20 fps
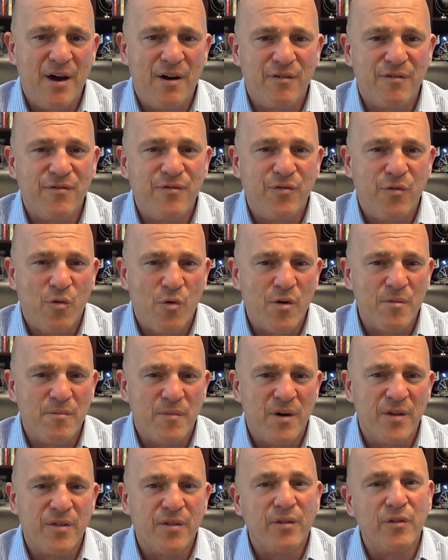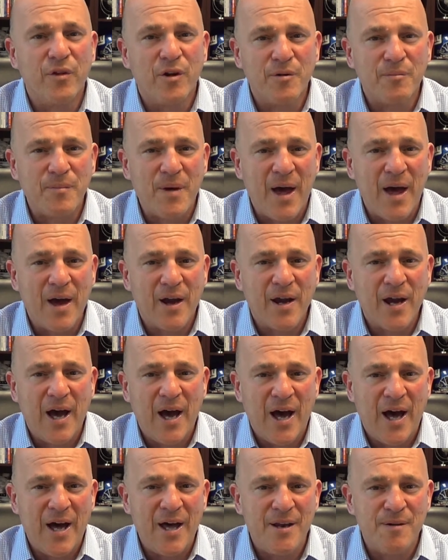a 4-month look back
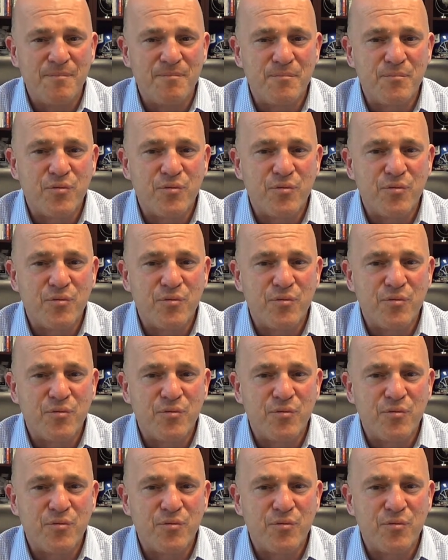on